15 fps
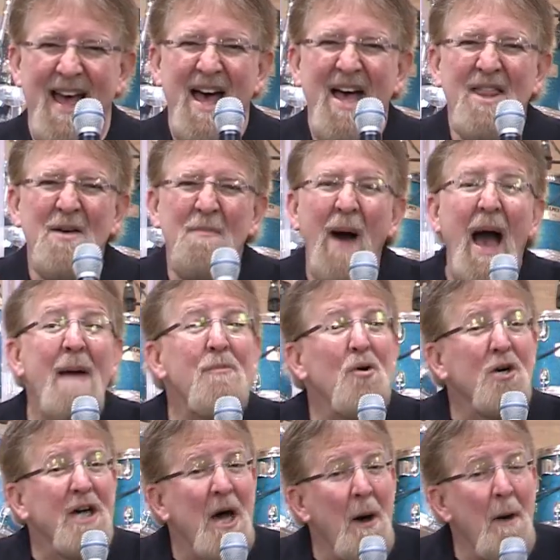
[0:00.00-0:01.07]
The Bible
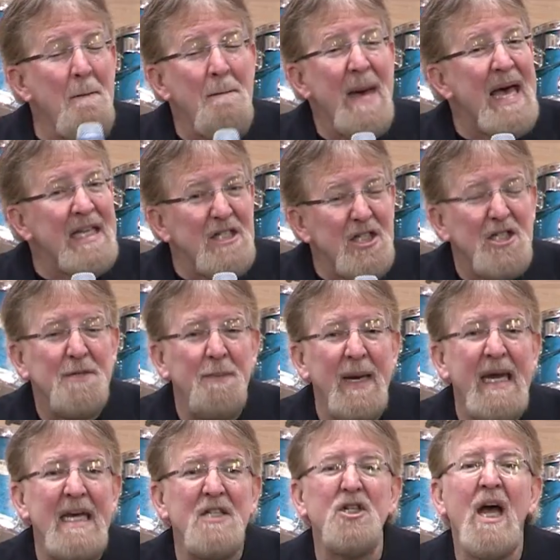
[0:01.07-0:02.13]
commends
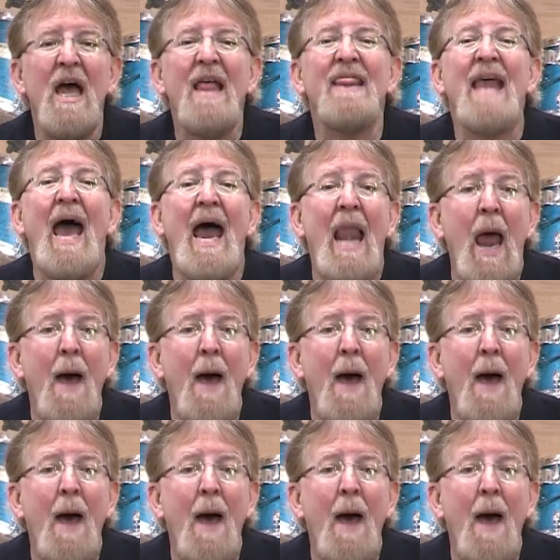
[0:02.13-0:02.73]
speech that